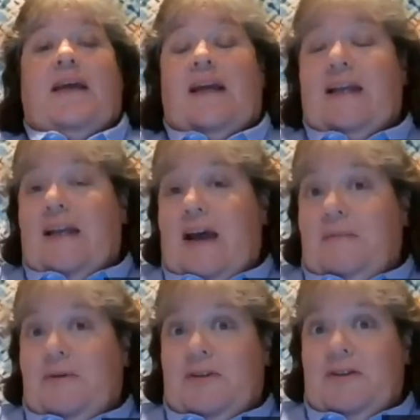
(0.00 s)

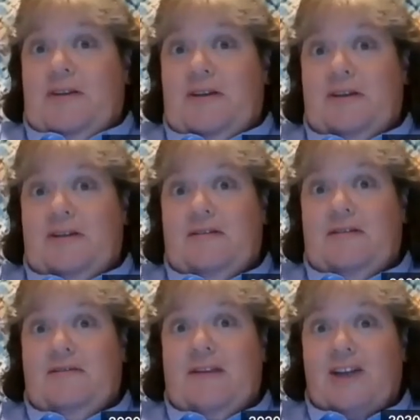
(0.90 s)
Indianapolis
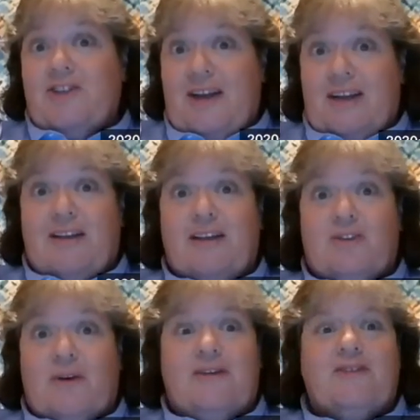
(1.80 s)
National Athletic
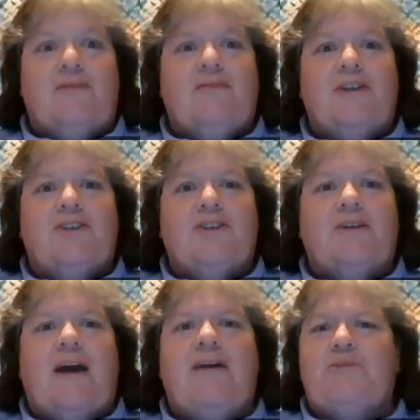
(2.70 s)
Trainers
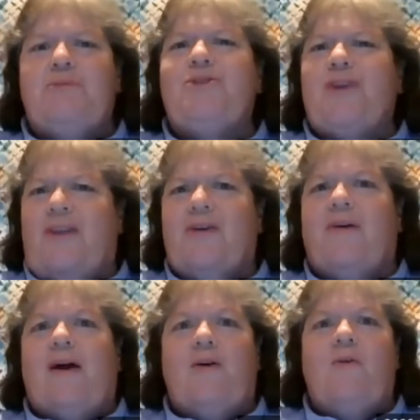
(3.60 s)
Convention, I was boots on the
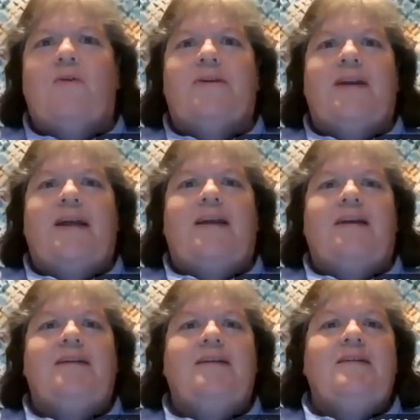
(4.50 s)
ground
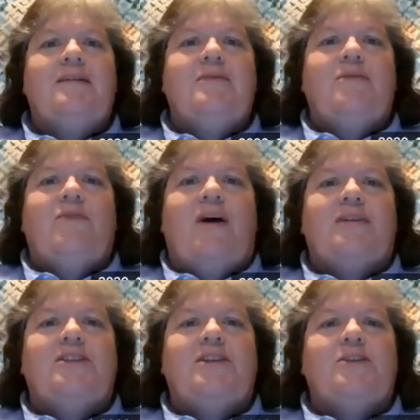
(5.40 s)
coordinating the
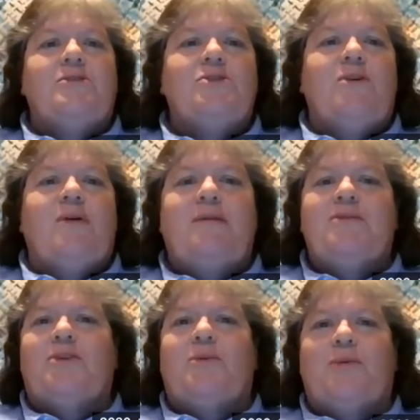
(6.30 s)
volunteers. So I
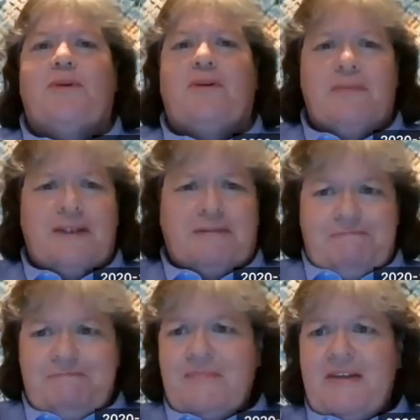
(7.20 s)
was in a room in
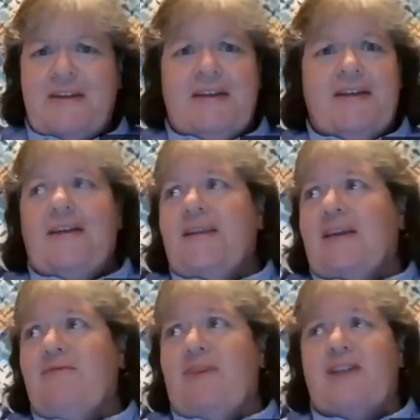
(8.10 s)
the
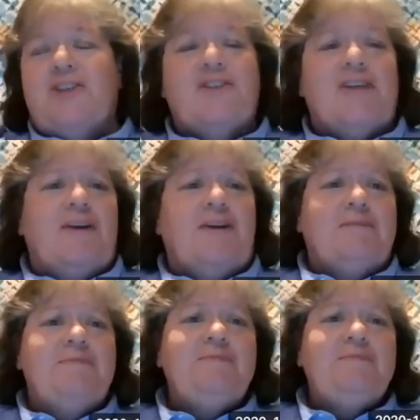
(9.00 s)
convention center